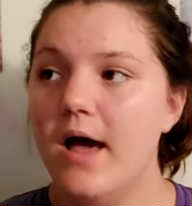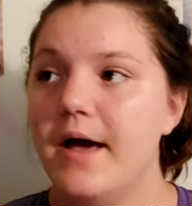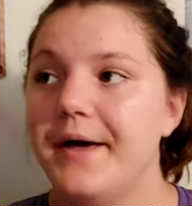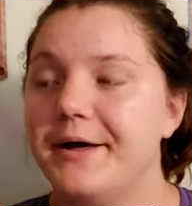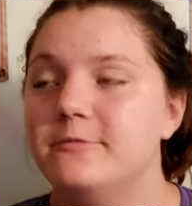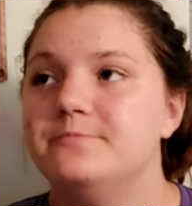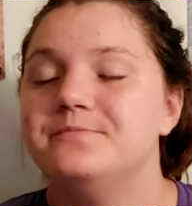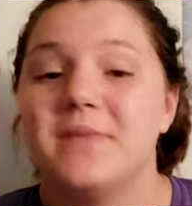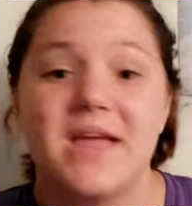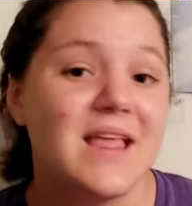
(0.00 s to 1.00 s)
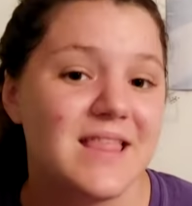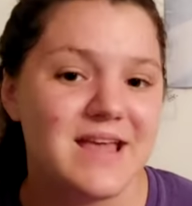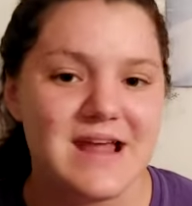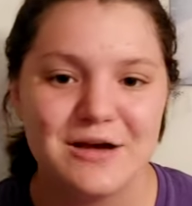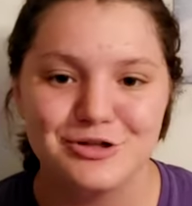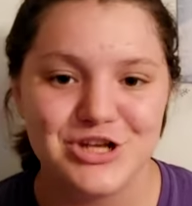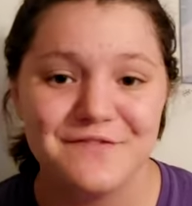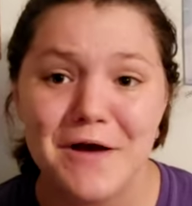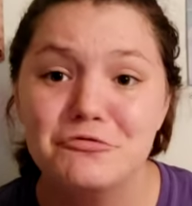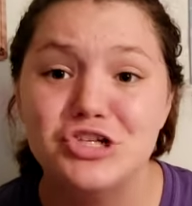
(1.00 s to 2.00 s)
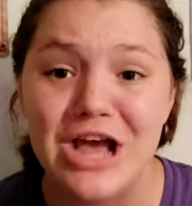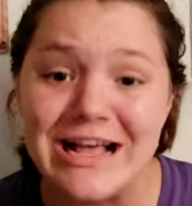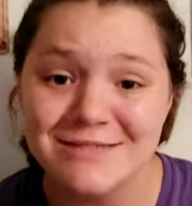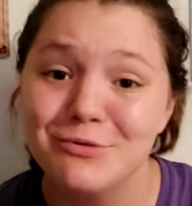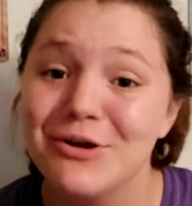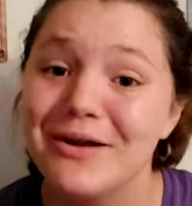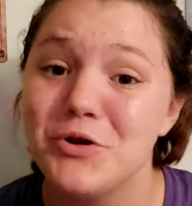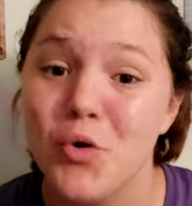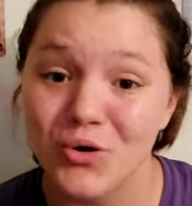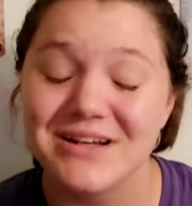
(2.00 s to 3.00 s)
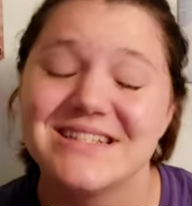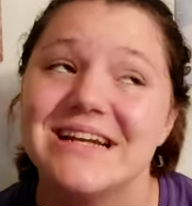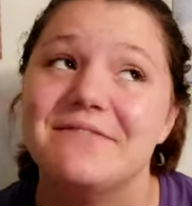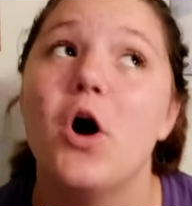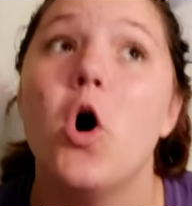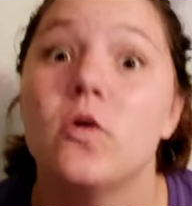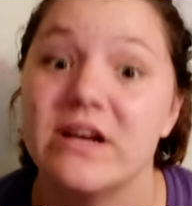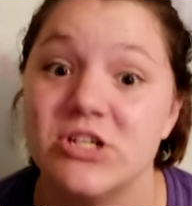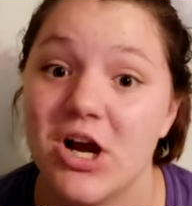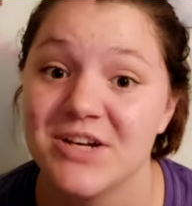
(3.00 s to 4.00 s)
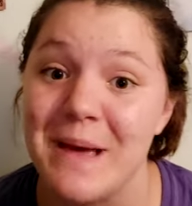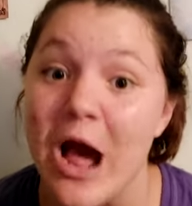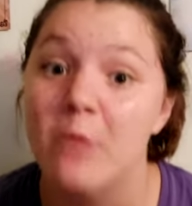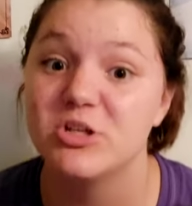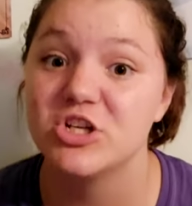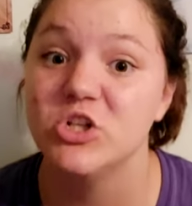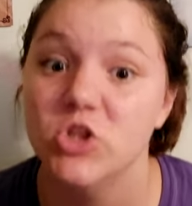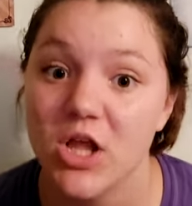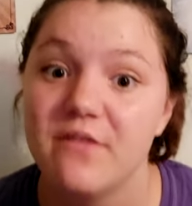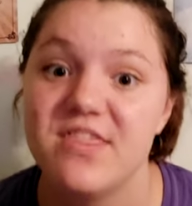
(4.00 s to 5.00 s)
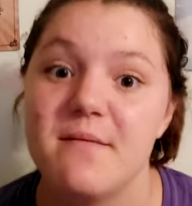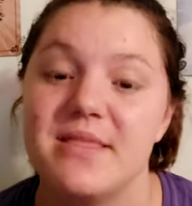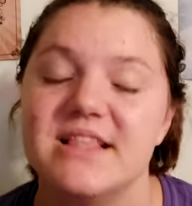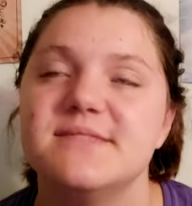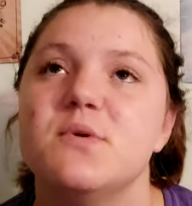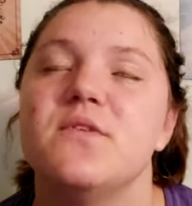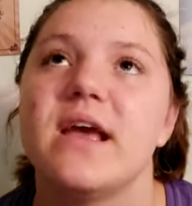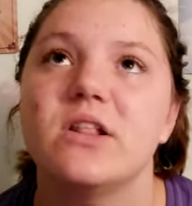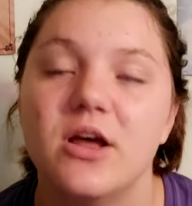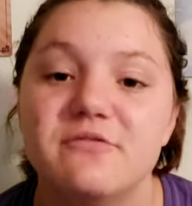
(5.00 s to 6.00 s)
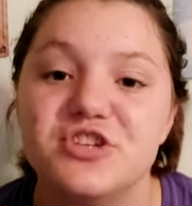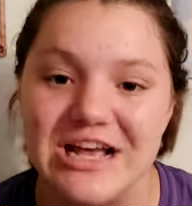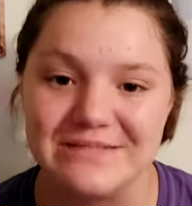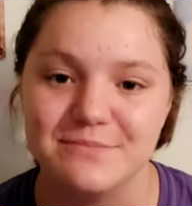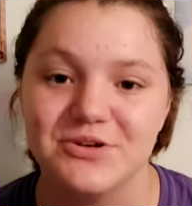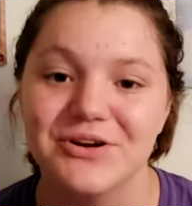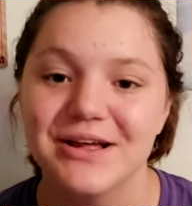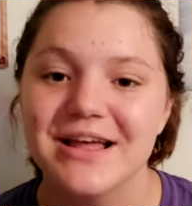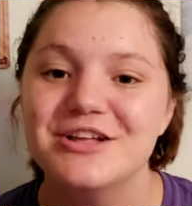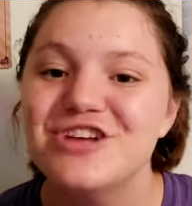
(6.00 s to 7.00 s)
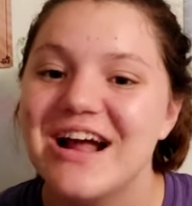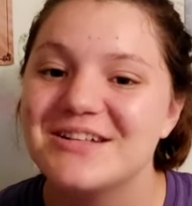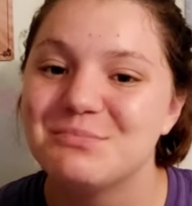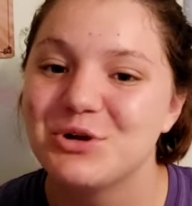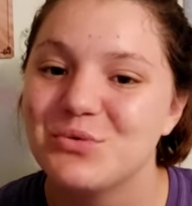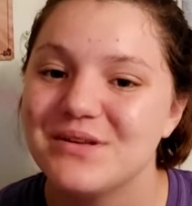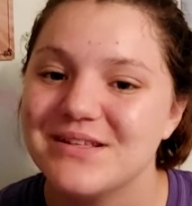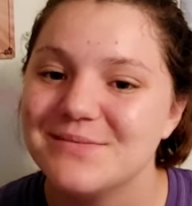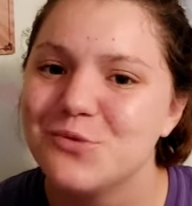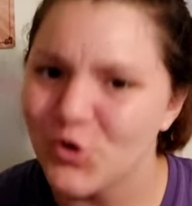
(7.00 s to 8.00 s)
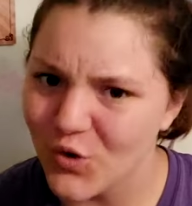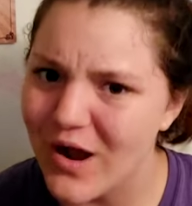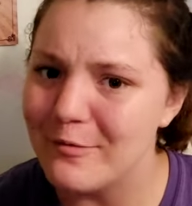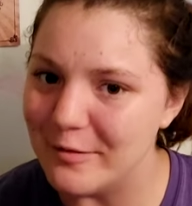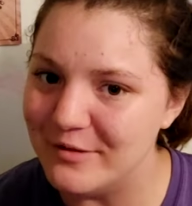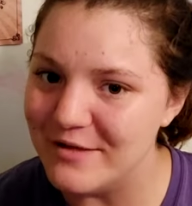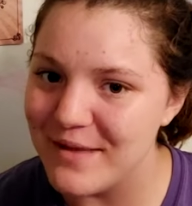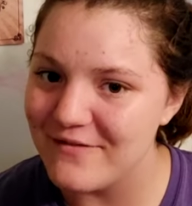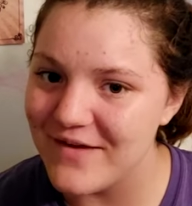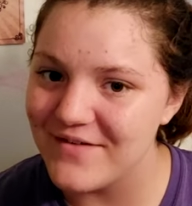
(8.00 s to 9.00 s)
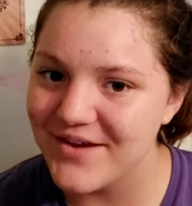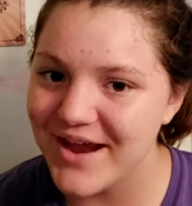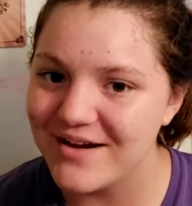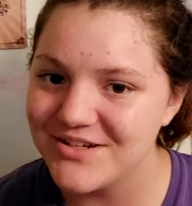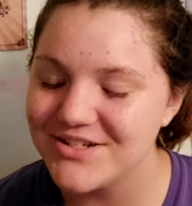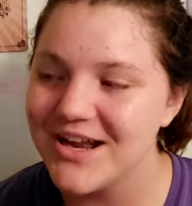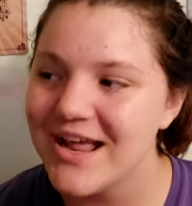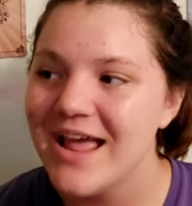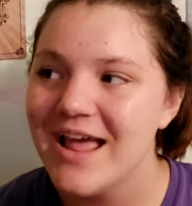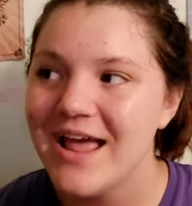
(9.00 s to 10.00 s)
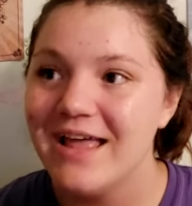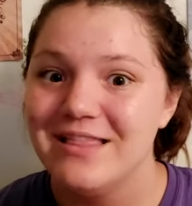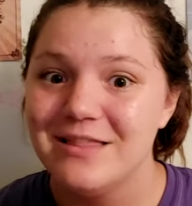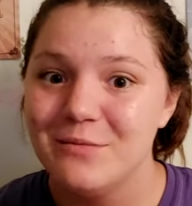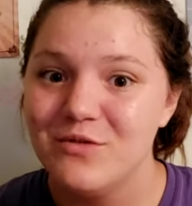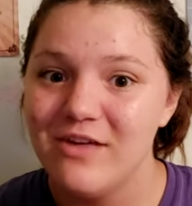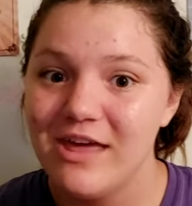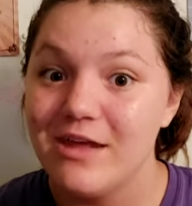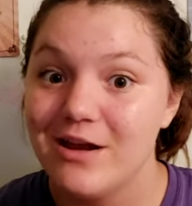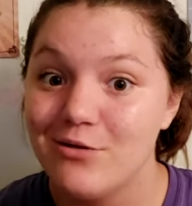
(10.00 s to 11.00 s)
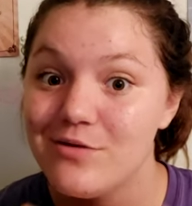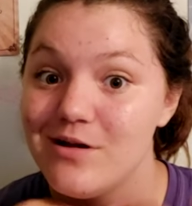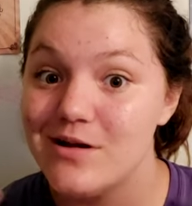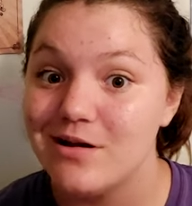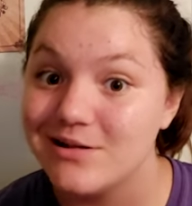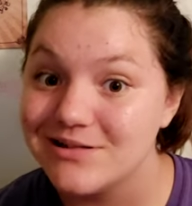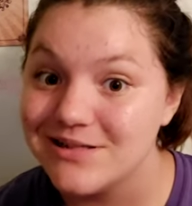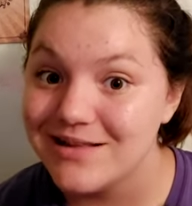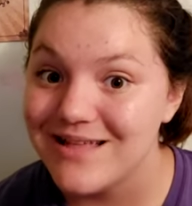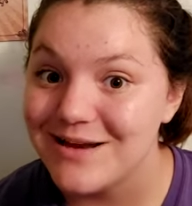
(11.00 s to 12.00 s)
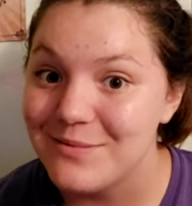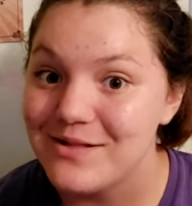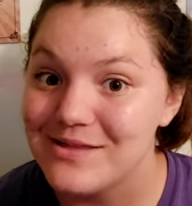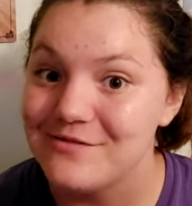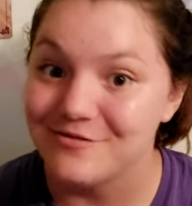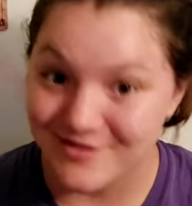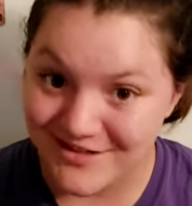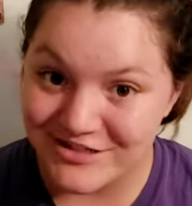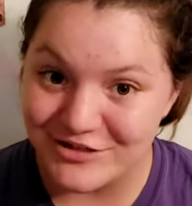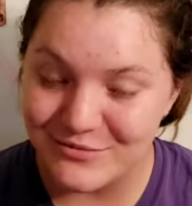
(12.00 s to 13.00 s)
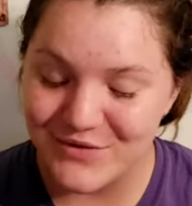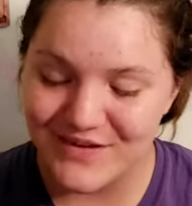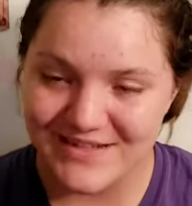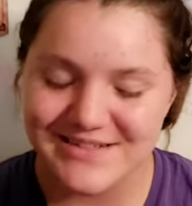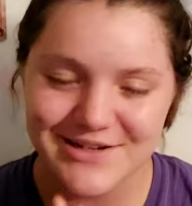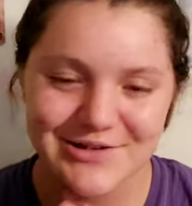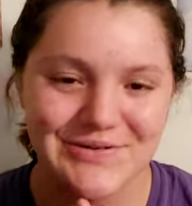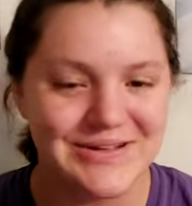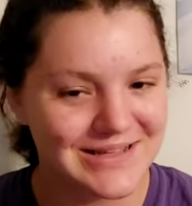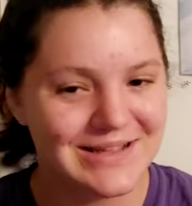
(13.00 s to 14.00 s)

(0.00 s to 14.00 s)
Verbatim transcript: Um, and then how she found Jasper and Horace, and I've already talked about how much I love them in this movie. I love Jasper. Jasper was probably my favorite character in the movie, and I would not say that about the original movie, so